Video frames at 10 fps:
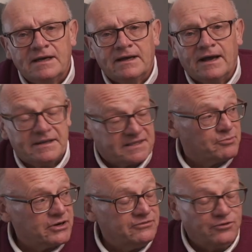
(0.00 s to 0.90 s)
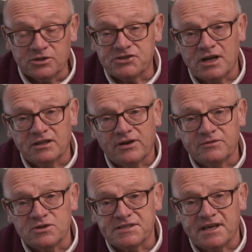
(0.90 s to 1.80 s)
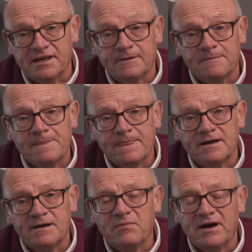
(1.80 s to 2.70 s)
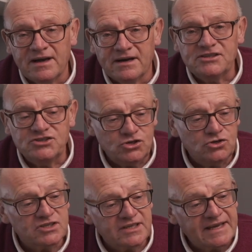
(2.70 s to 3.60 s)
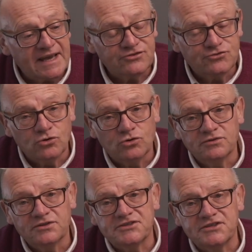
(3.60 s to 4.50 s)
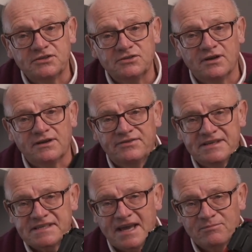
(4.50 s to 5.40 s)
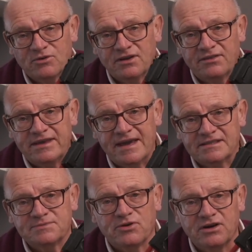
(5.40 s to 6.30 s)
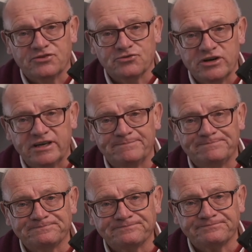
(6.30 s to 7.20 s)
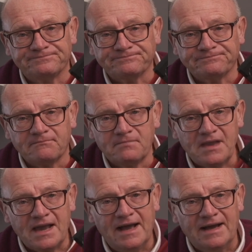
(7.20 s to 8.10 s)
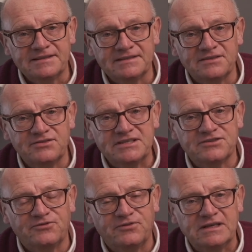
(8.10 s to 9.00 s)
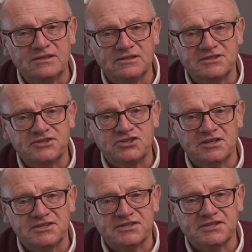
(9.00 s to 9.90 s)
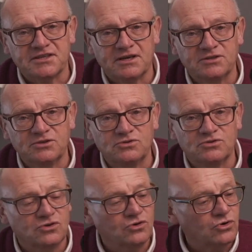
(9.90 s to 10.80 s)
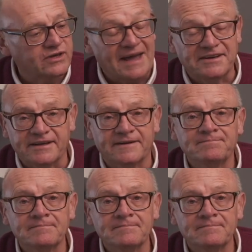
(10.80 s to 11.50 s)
and it's a pretty full shelf, I've got to say. My eyes usually get drawn to this camera, the X Pro 3, and this feels just so organic.